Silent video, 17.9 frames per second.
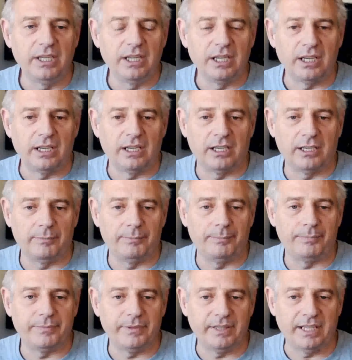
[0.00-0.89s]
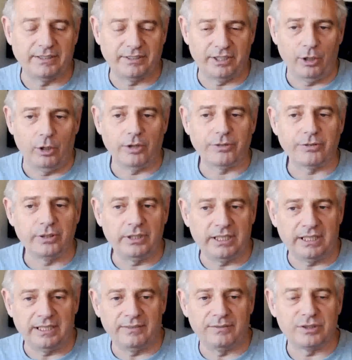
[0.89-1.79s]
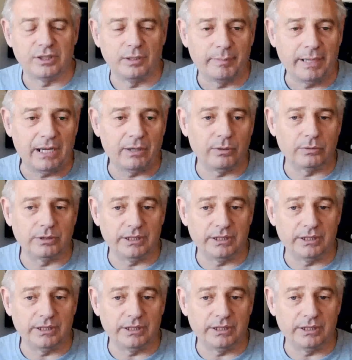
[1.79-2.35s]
that the author gives about